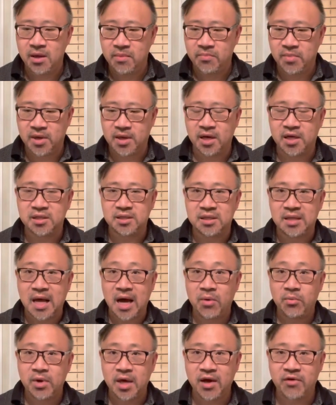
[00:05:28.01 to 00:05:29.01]
because now
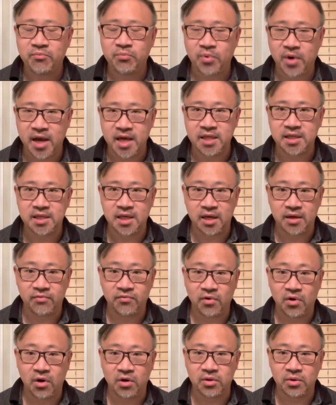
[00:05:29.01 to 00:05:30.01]
we have pricing
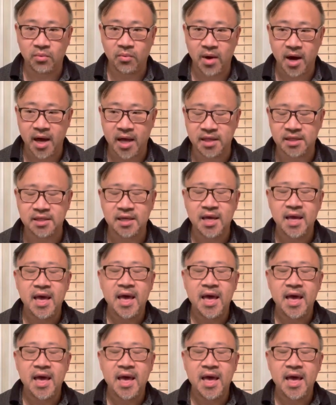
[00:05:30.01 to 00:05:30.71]
for all the wines,